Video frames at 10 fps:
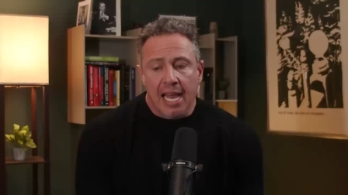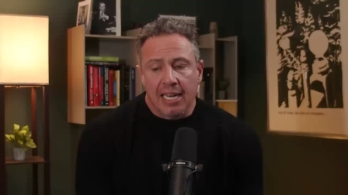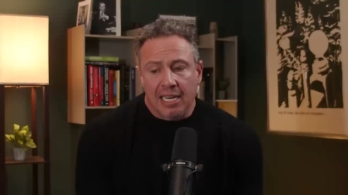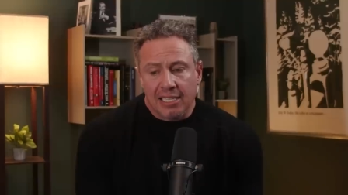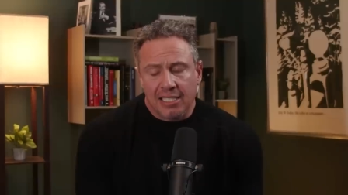
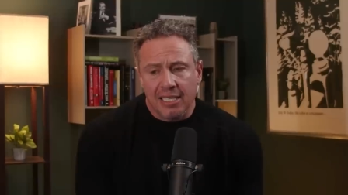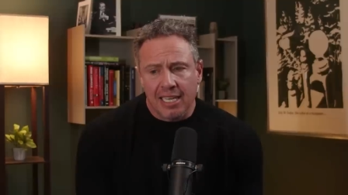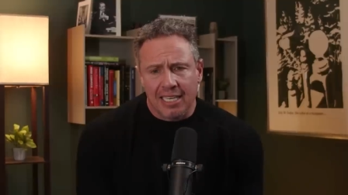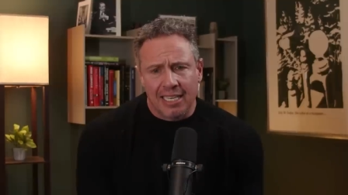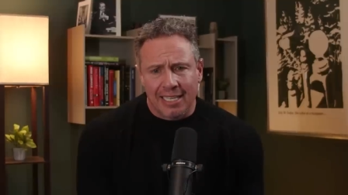And I see
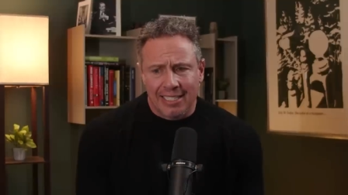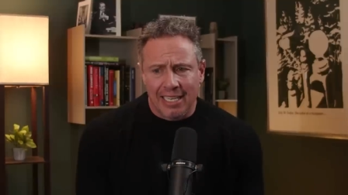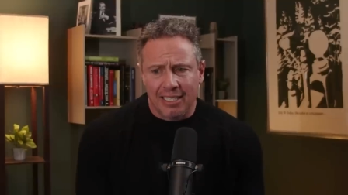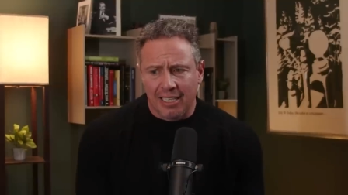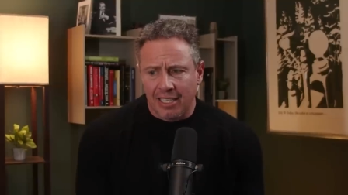that in
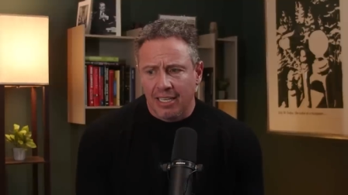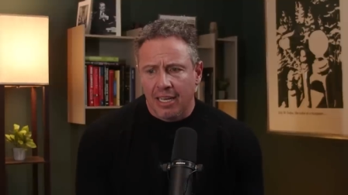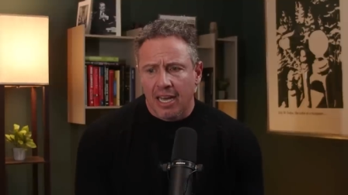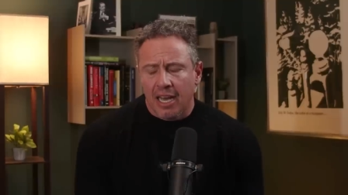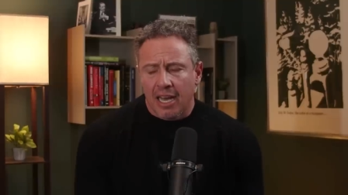identity,
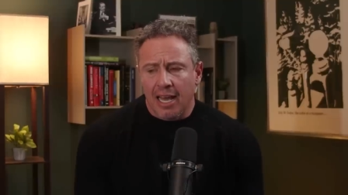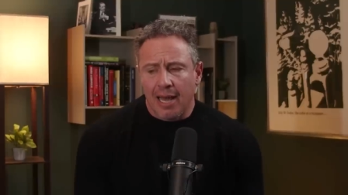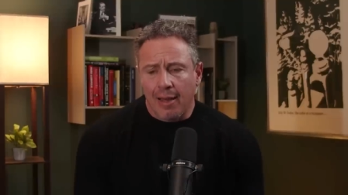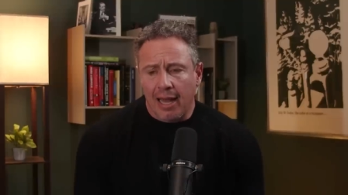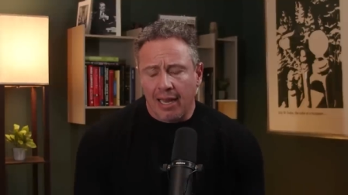
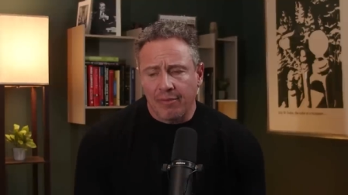and